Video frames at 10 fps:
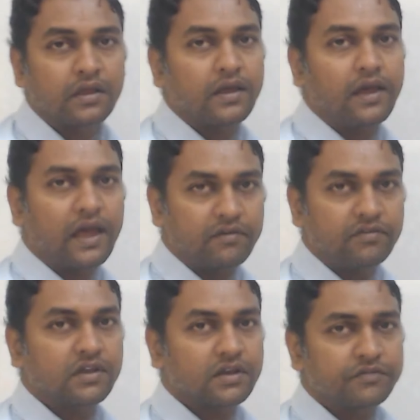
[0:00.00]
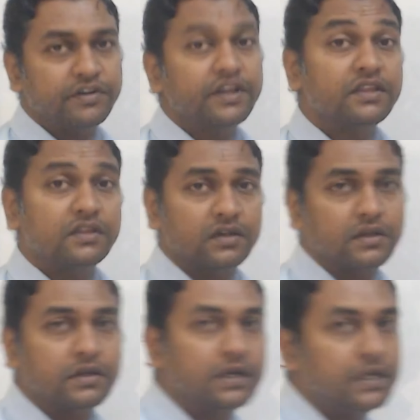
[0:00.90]
having a width
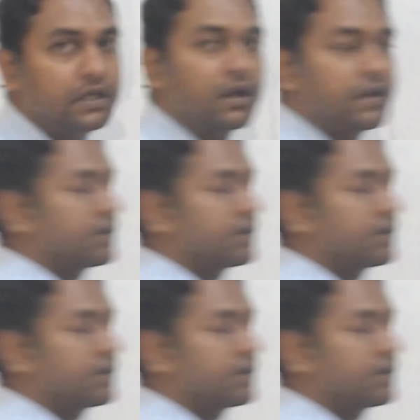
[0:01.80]
dr.